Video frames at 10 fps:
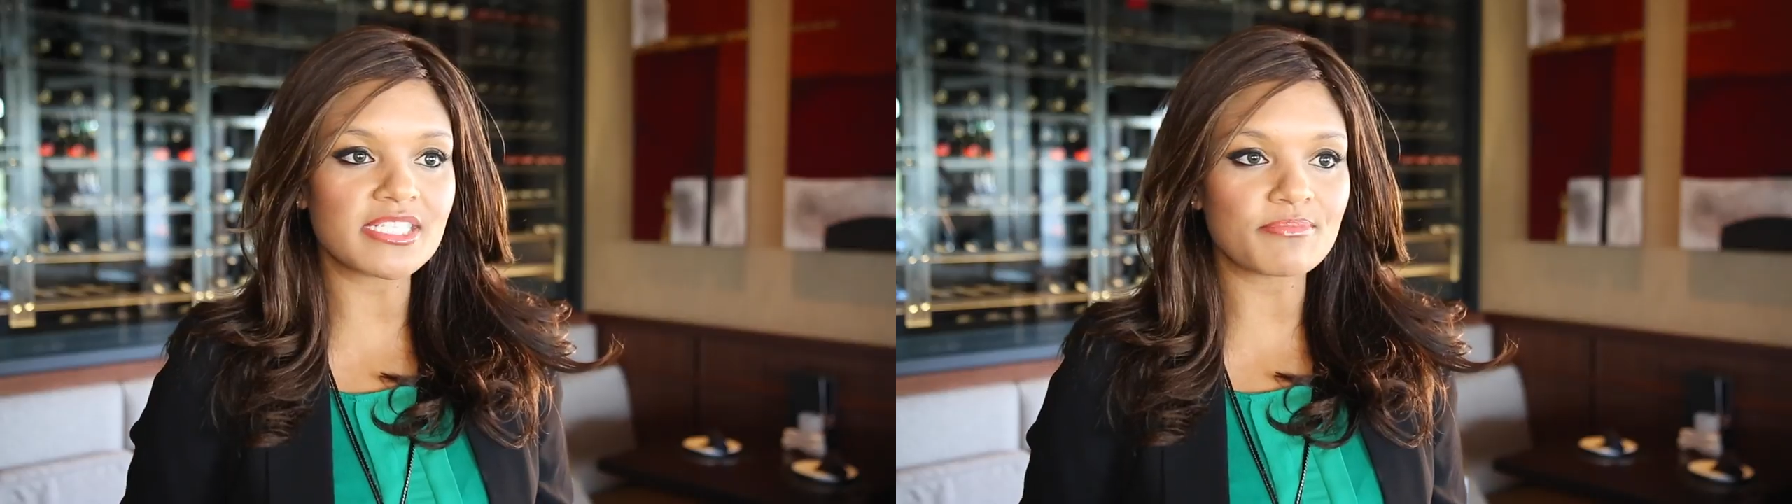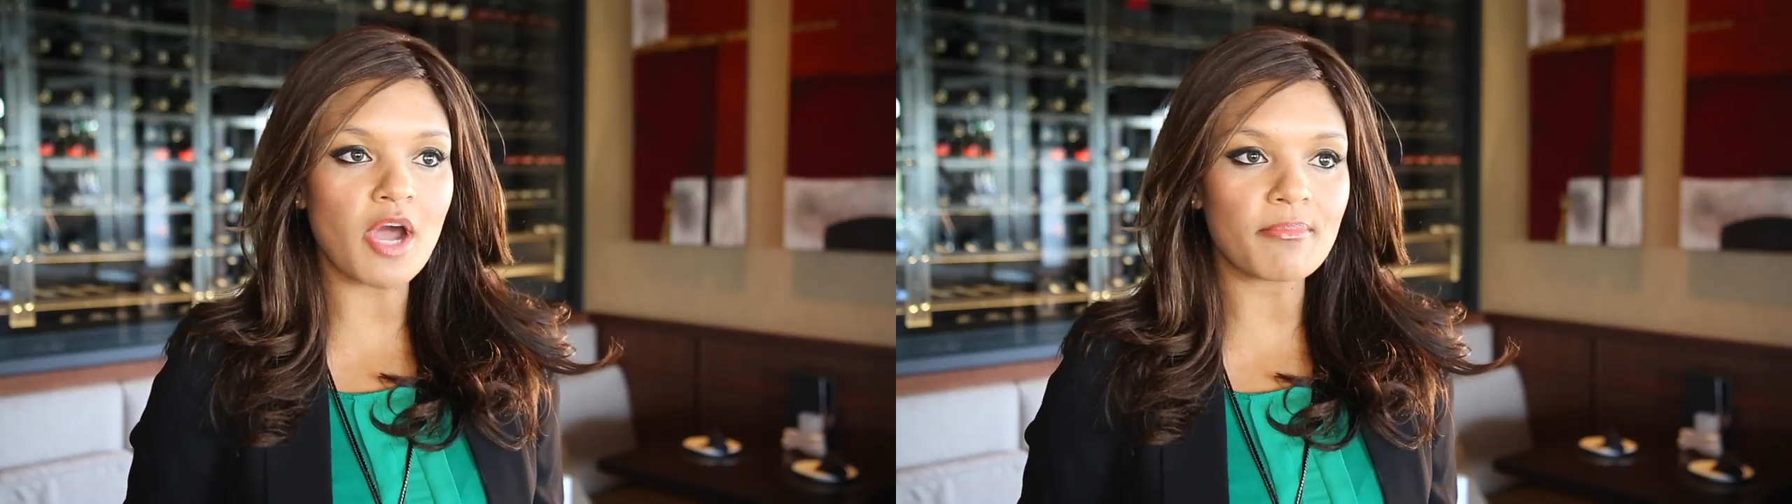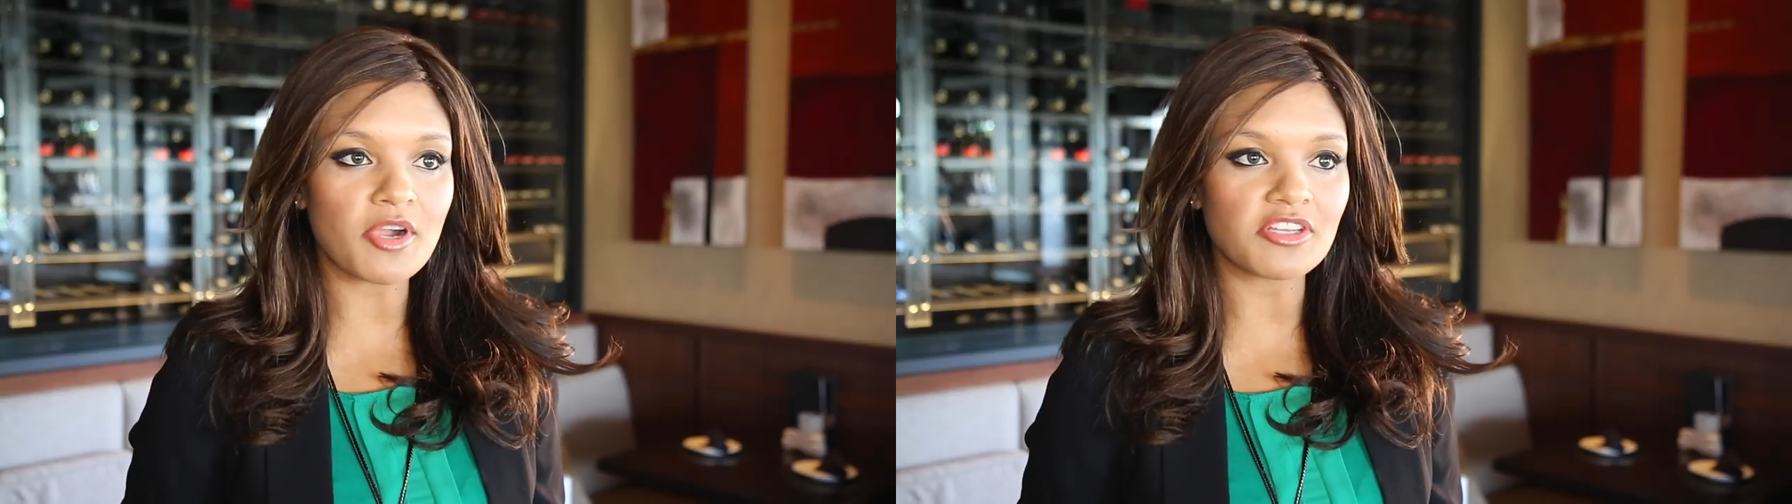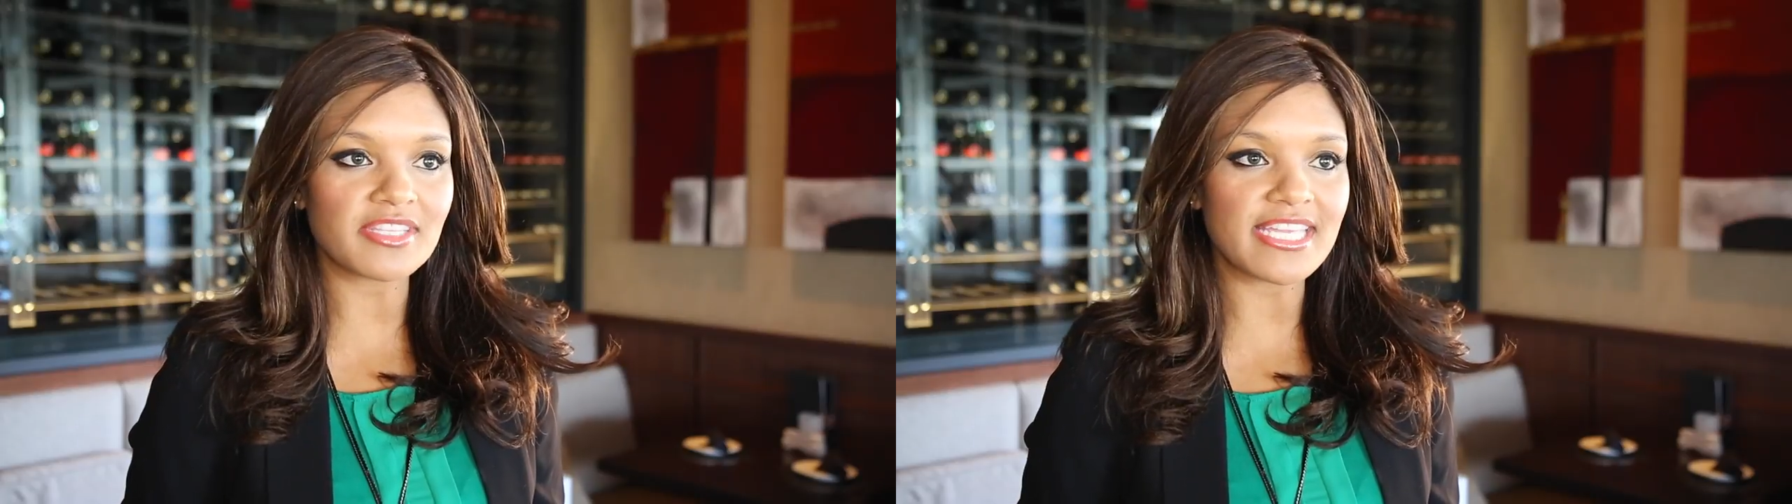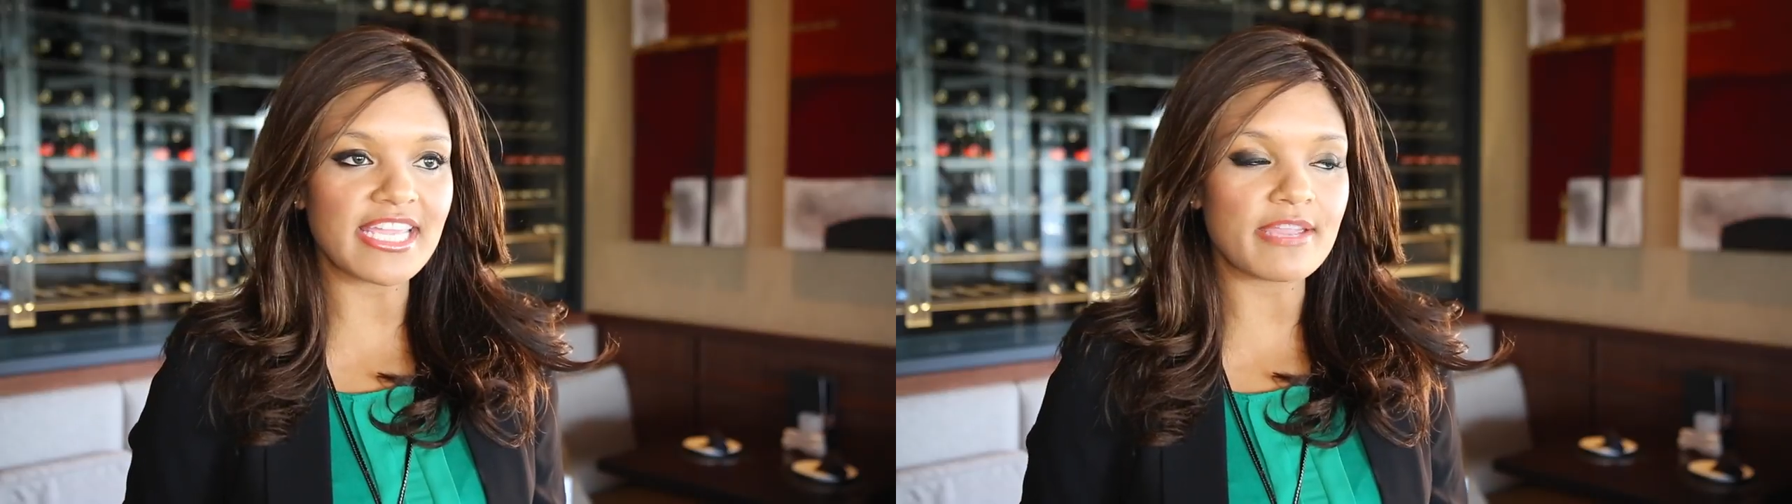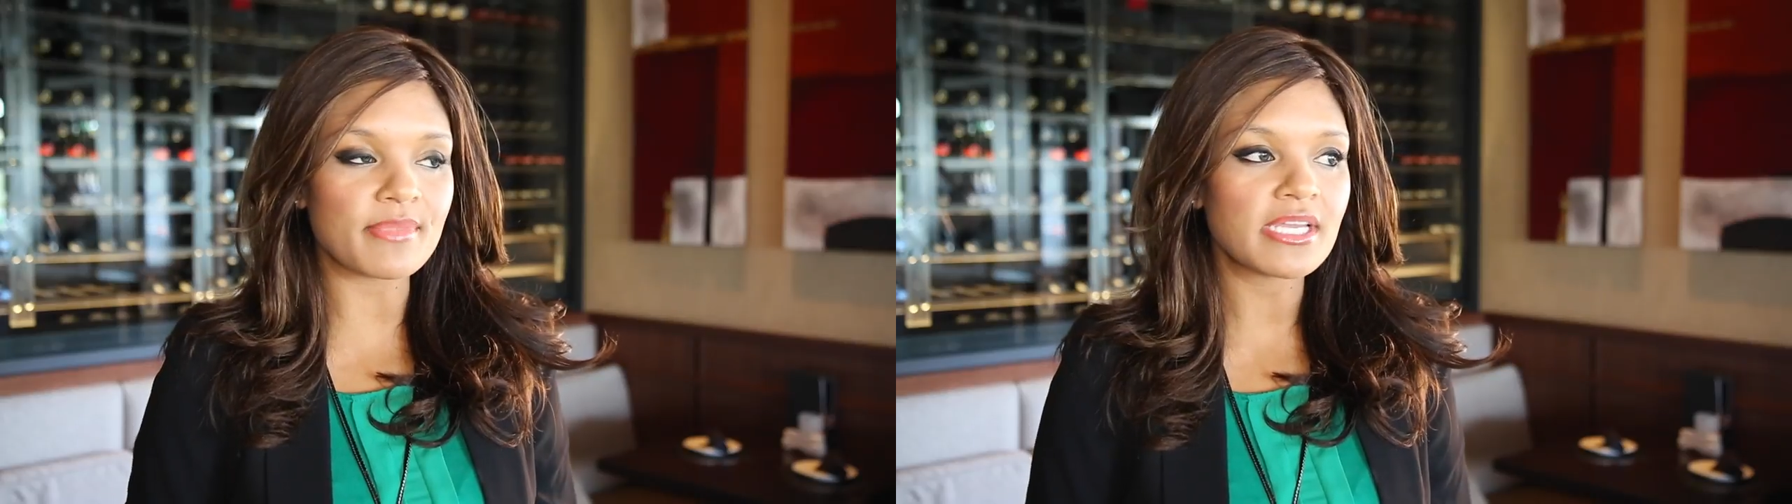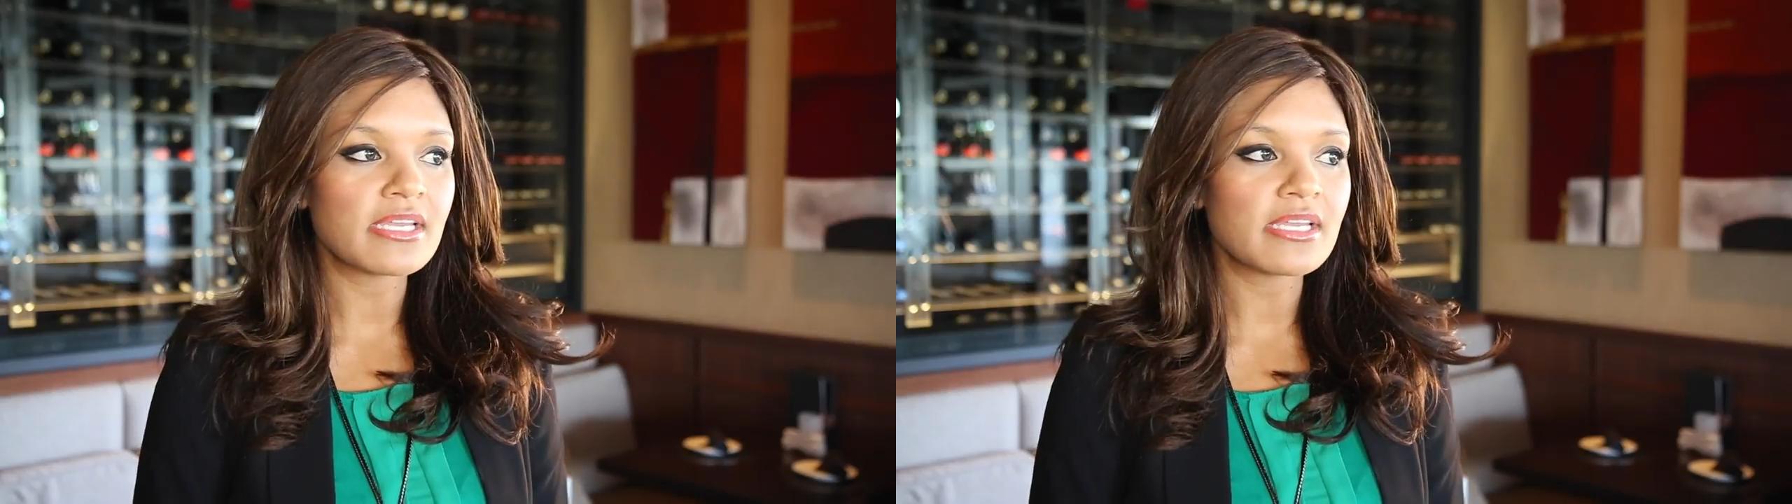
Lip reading: it's a pop art theme.